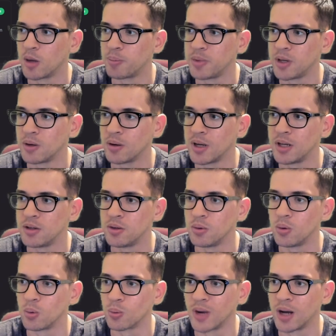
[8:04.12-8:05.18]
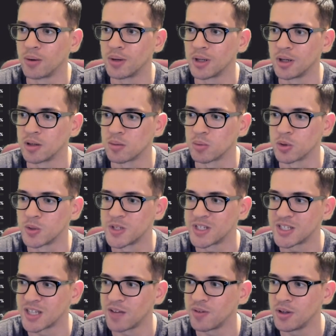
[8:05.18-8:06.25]
here and do round number
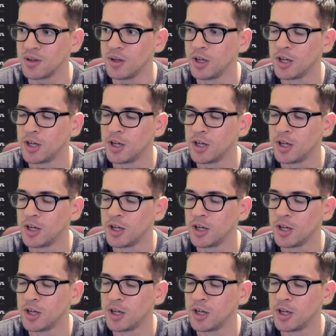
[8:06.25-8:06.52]
7,